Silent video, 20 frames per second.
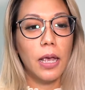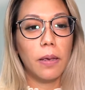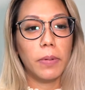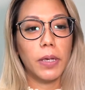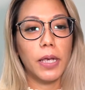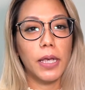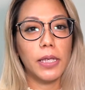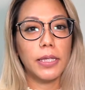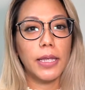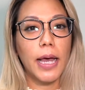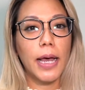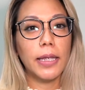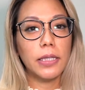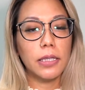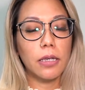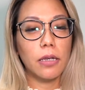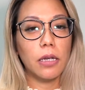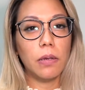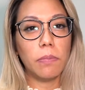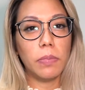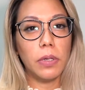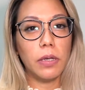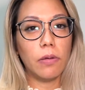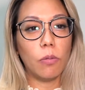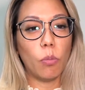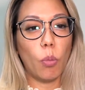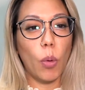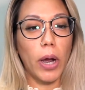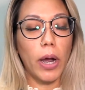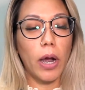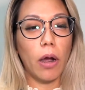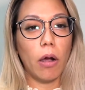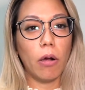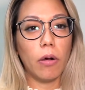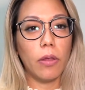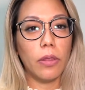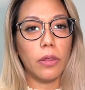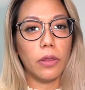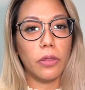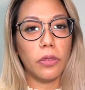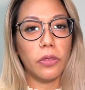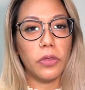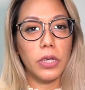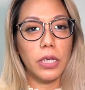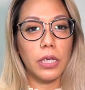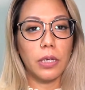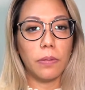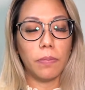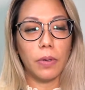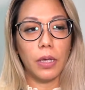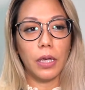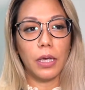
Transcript: because that's going to be where the theme